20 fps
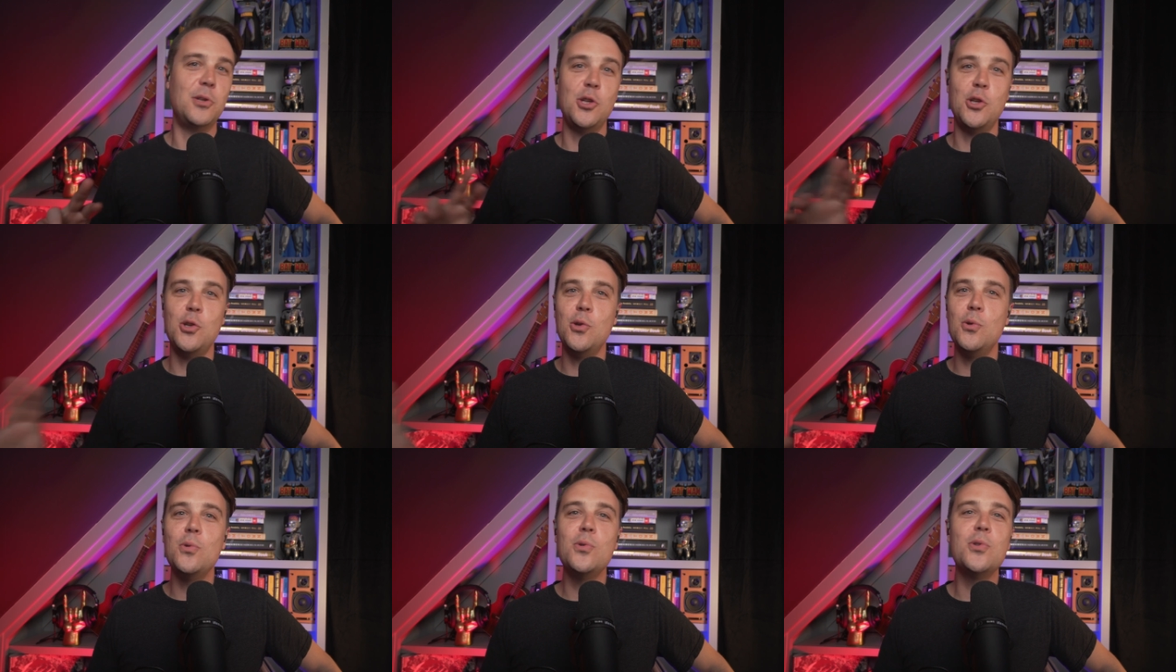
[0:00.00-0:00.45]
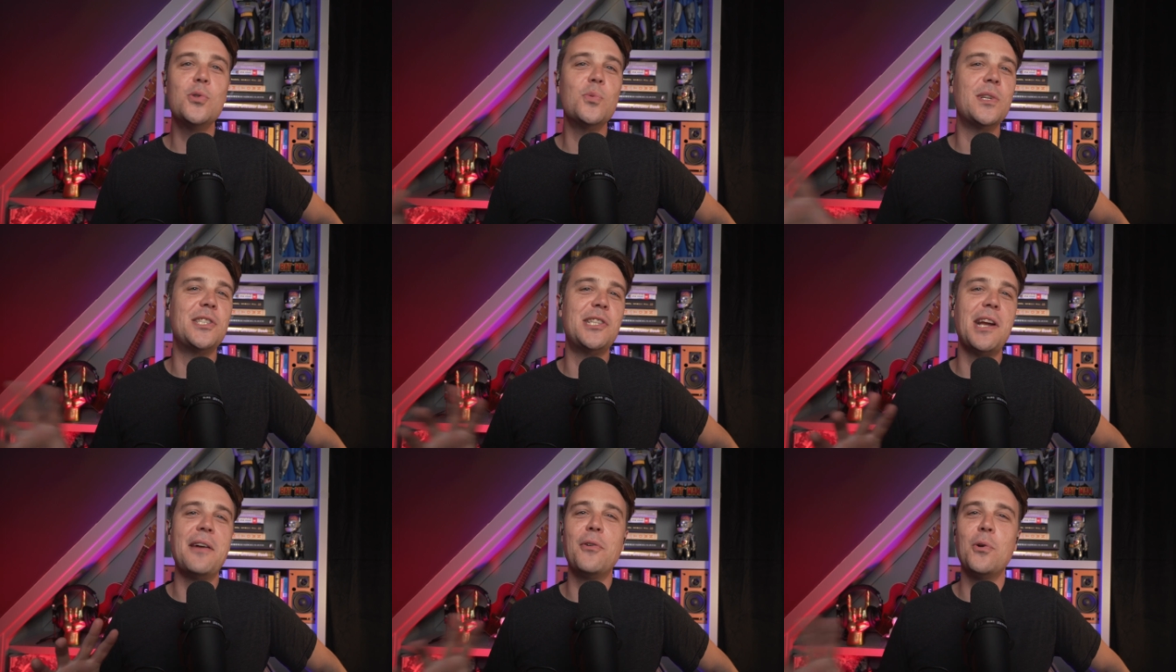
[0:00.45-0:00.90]
use
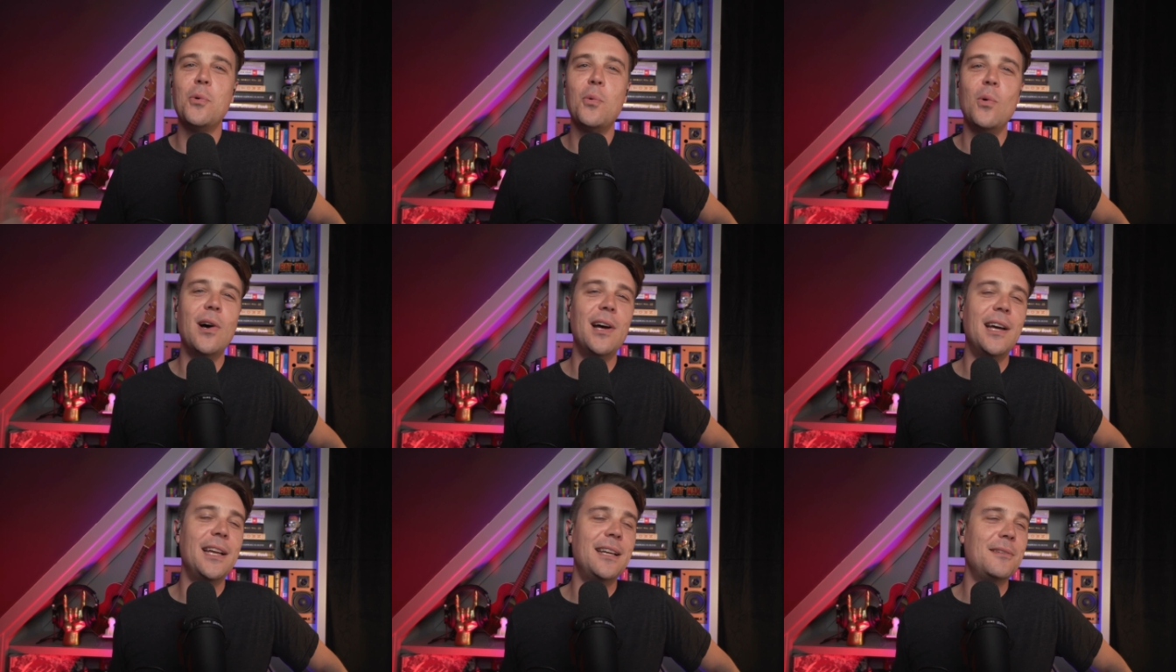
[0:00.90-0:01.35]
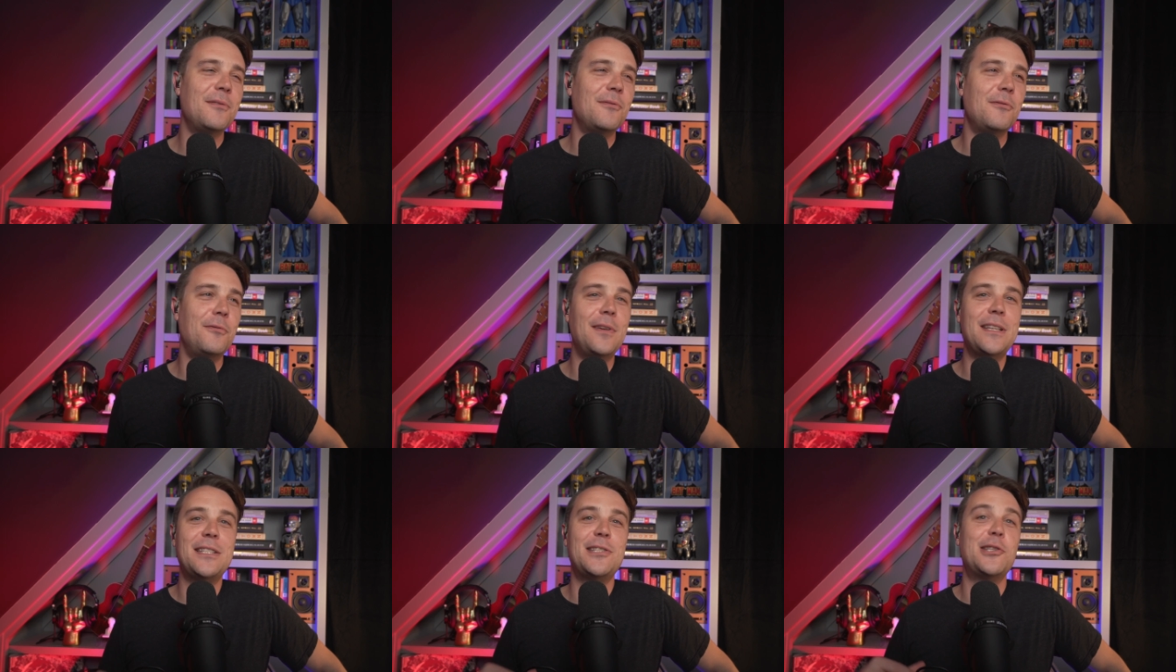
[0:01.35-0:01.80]
whichever one
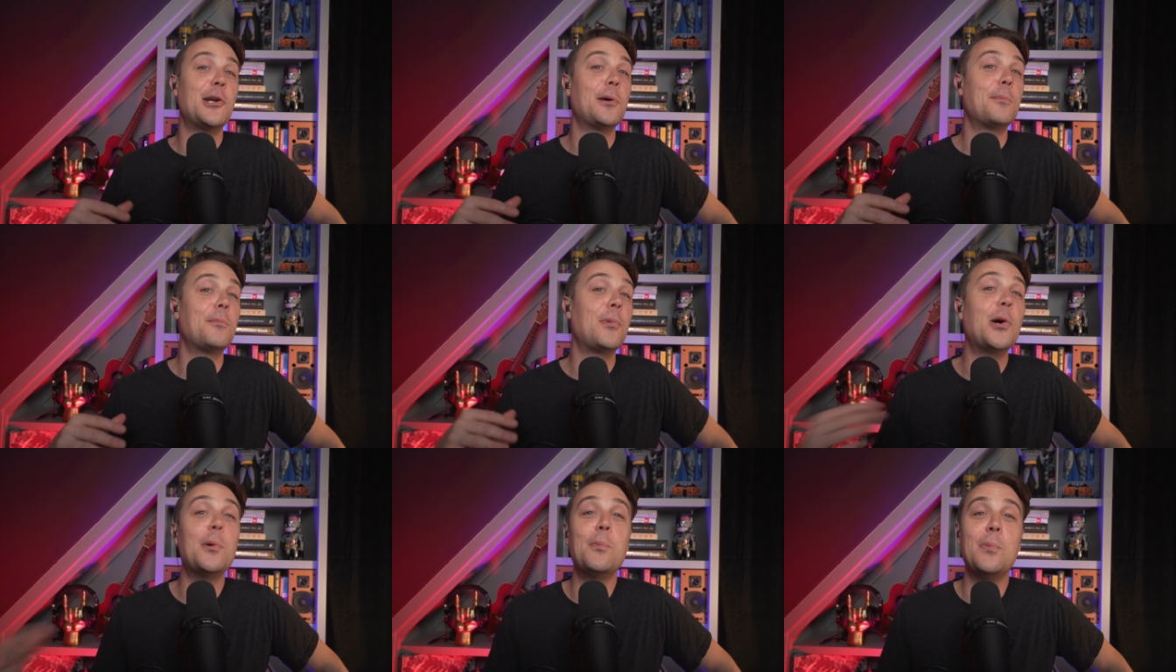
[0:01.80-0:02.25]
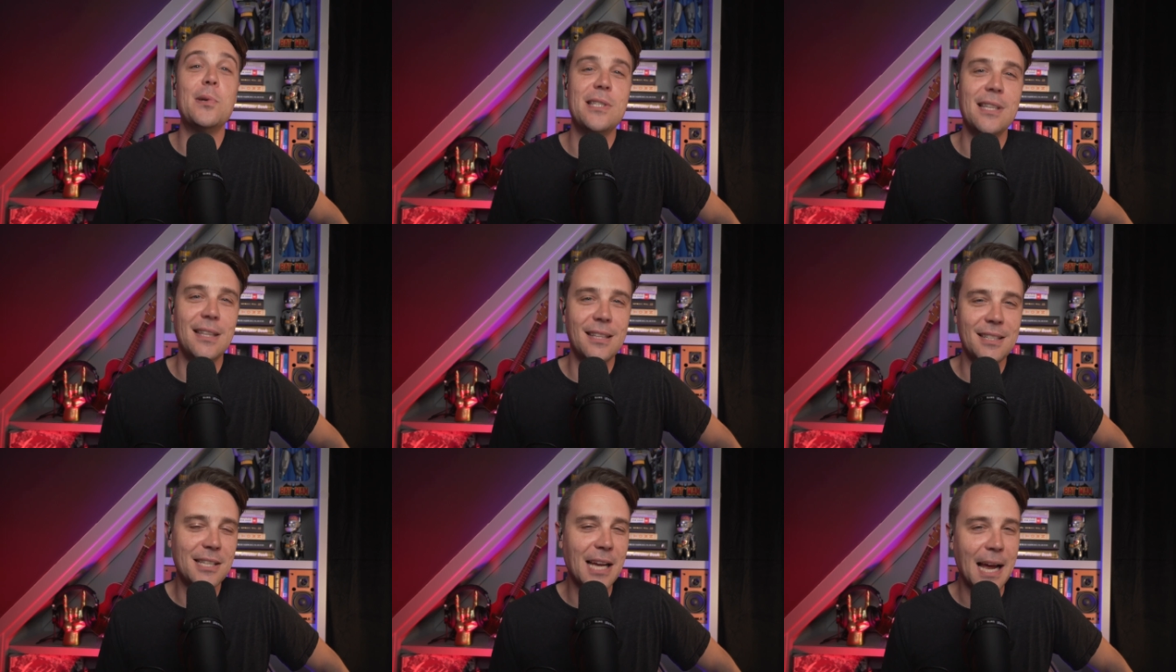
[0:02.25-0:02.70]
fits their purpose
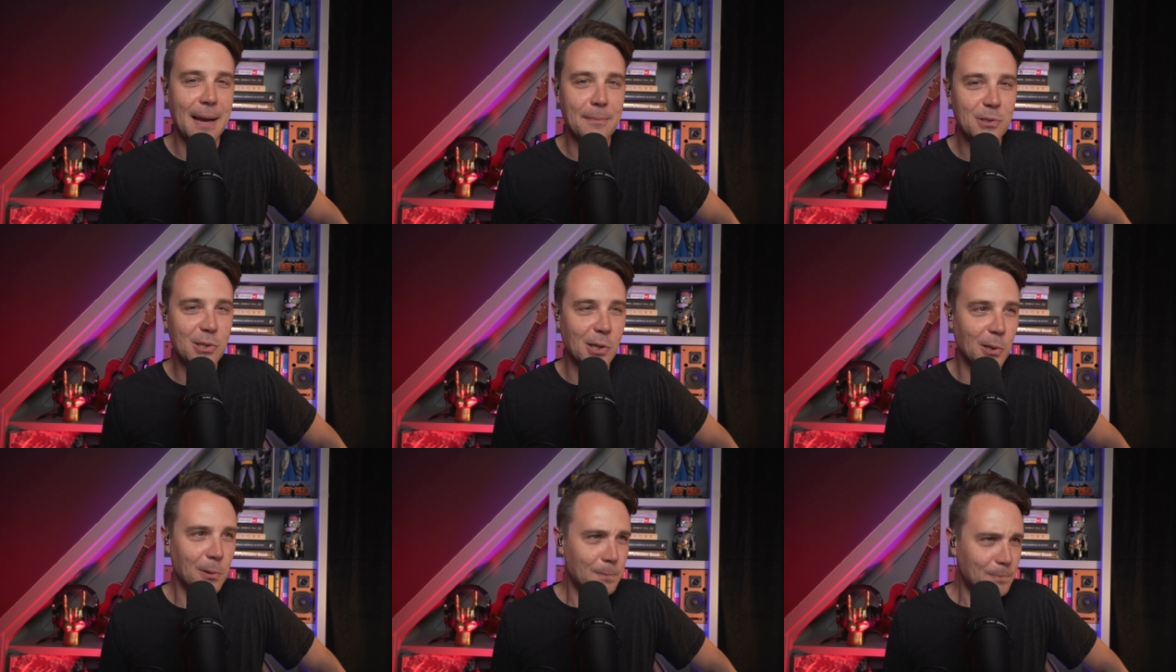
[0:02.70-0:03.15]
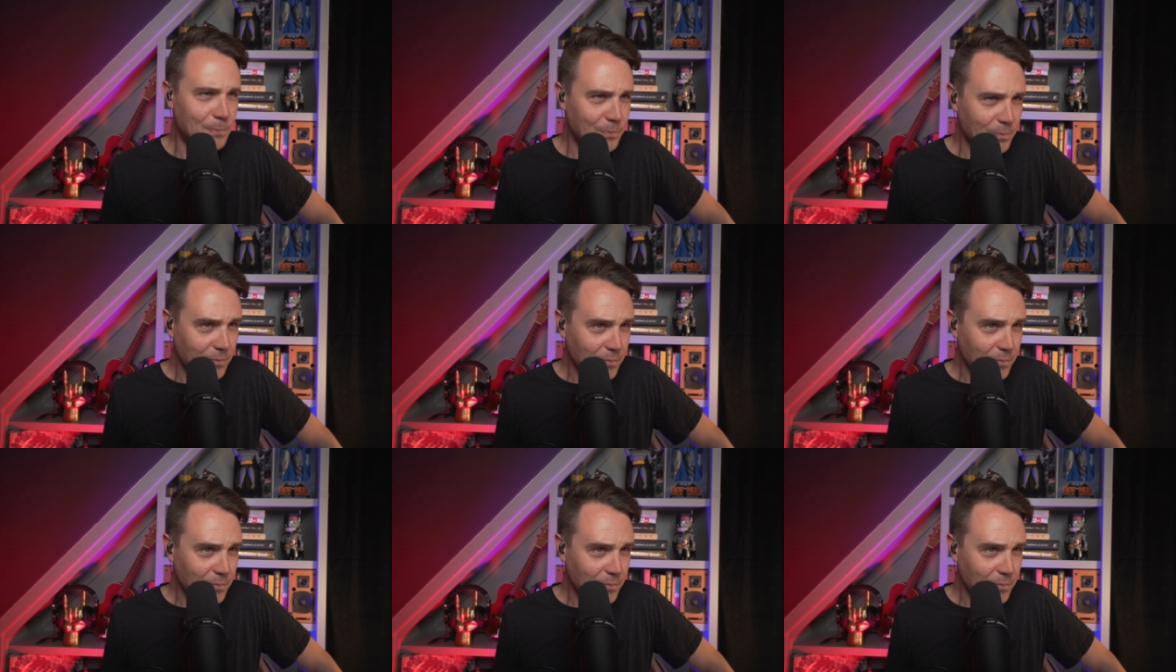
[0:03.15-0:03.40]
at the time. So